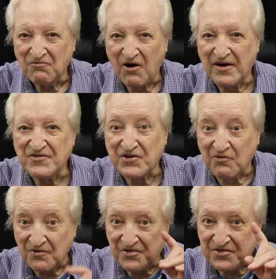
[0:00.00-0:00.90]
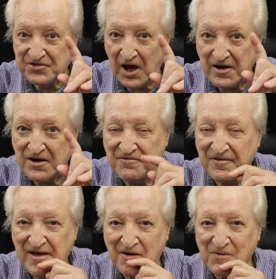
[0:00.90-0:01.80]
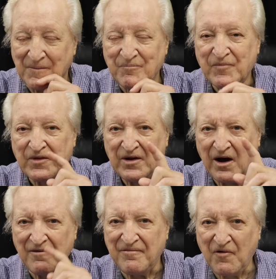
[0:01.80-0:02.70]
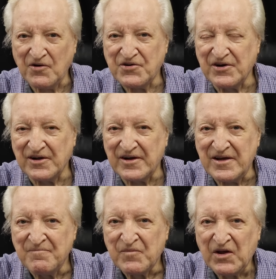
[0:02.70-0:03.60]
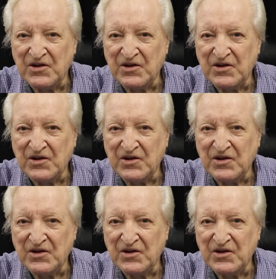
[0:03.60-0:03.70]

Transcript: Right? So thank you for that one. Unfortunately,